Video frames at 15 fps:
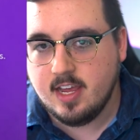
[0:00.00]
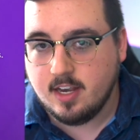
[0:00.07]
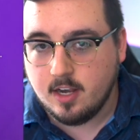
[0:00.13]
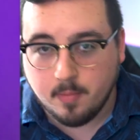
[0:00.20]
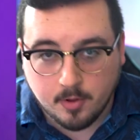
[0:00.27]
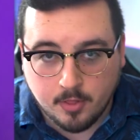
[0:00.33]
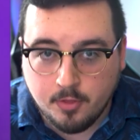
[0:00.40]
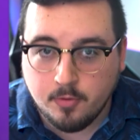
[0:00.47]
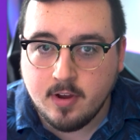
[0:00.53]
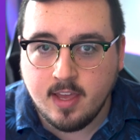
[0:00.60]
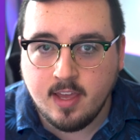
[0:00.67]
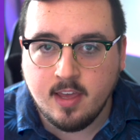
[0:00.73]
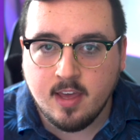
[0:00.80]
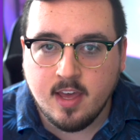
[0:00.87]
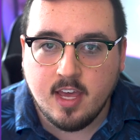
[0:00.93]
Number
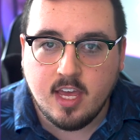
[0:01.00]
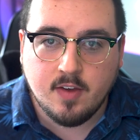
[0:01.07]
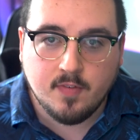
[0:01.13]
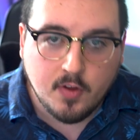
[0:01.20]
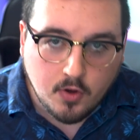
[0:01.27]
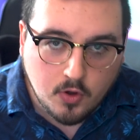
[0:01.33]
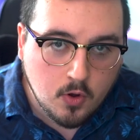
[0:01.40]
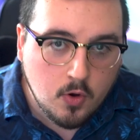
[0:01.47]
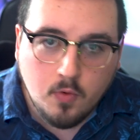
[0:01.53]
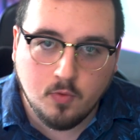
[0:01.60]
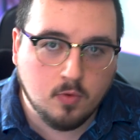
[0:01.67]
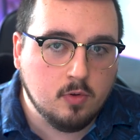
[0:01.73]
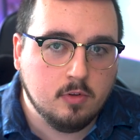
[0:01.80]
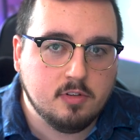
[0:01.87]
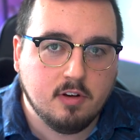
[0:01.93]
three, if no
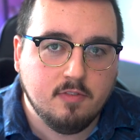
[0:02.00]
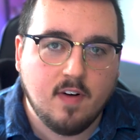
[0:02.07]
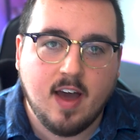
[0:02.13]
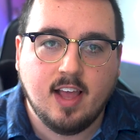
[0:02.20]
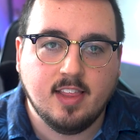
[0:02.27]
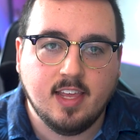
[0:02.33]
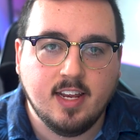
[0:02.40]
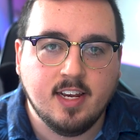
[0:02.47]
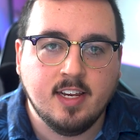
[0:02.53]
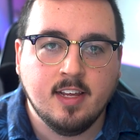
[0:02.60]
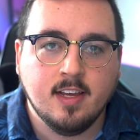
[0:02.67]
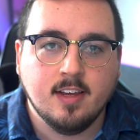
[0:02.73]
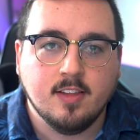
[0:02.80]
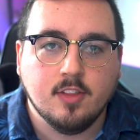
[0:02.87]
rules are violated,